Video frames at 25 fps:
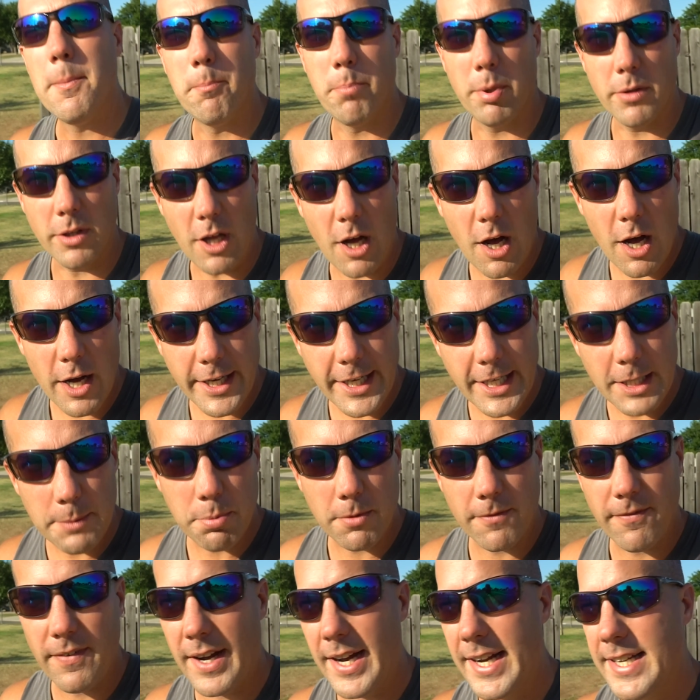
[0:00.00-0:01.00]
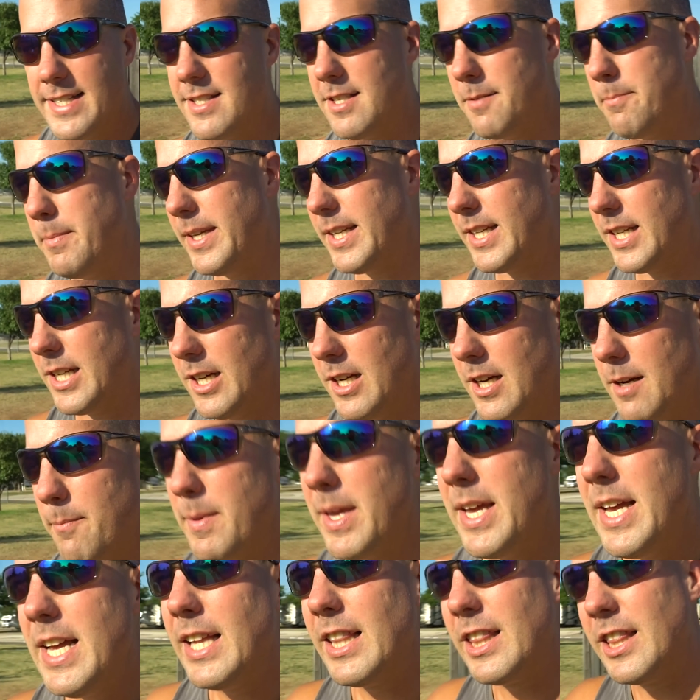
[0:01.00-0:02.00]
Blogging provides some income.
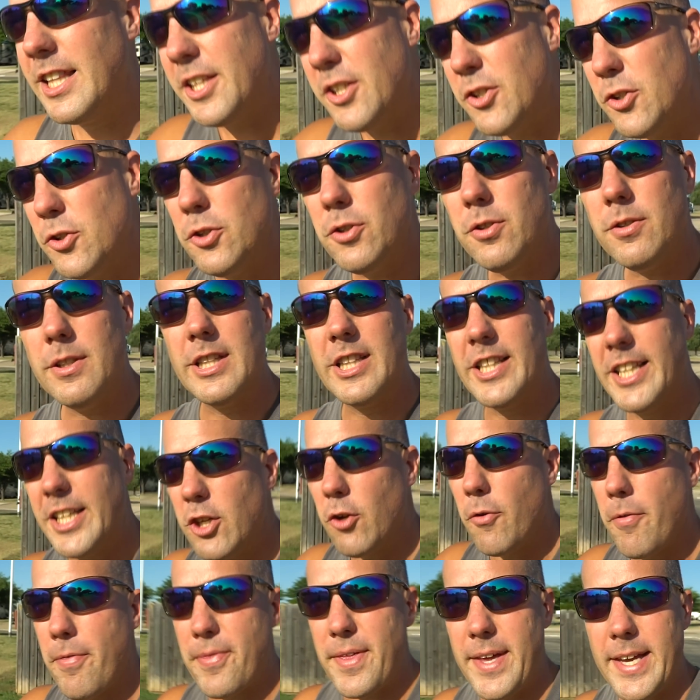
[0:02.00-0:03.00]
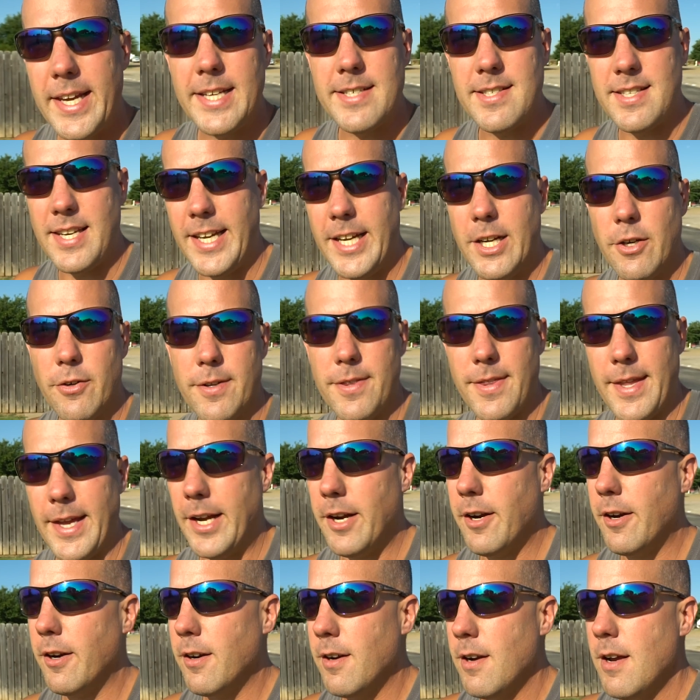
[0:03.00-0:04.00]
Little things here and
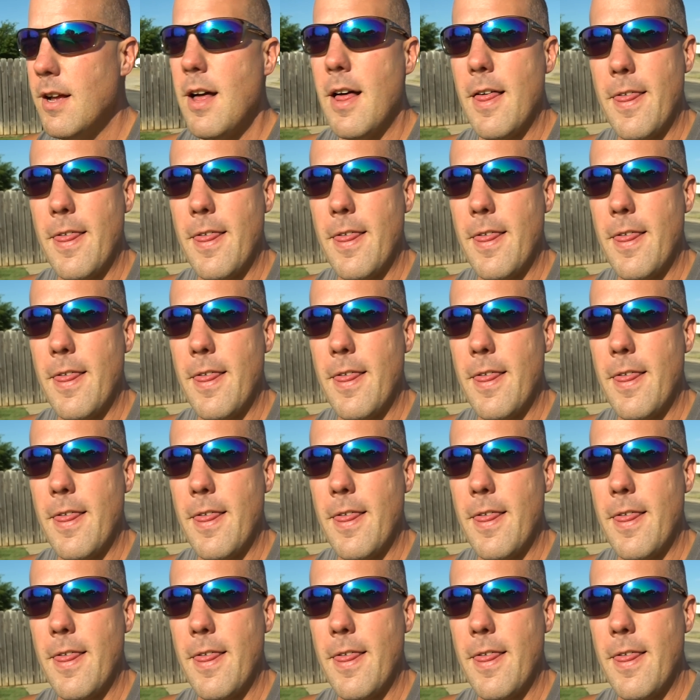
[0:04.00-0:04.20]
there.